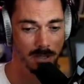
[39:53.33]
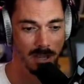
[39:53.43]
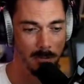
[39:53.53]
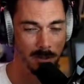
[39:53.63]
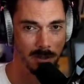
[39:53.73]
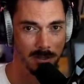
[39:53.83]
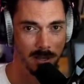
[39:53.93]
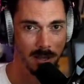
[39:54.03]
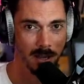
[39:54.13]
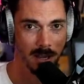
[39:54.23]
that because
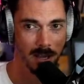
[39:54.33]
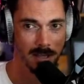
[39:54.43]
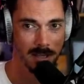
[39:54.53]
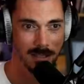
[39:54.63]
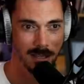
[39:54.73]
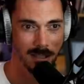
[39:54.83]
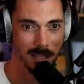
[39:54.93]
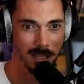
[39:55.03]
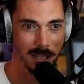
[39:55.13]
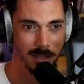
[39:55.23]

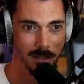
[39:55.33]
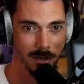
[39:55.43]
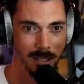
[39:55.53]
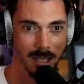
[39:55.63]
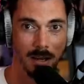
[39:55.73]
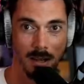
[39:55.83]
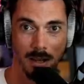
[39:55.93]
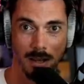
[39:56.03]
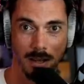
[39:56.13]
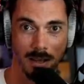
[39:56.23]
suddenly you go,
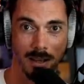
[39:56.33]
yeah,